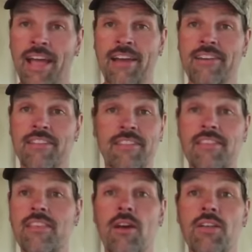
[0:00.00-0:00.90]
and uh, this
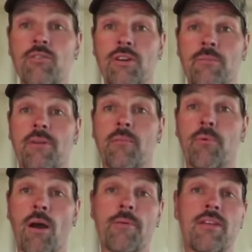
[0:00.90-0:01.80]
is how I do it. I'm gonna
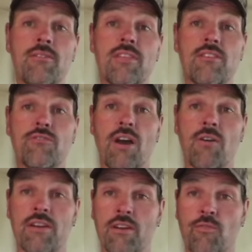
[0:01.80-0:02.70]
barbecue these
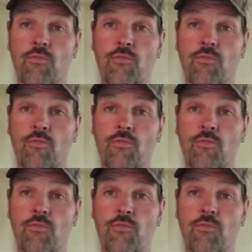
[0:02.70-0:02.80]
trout in a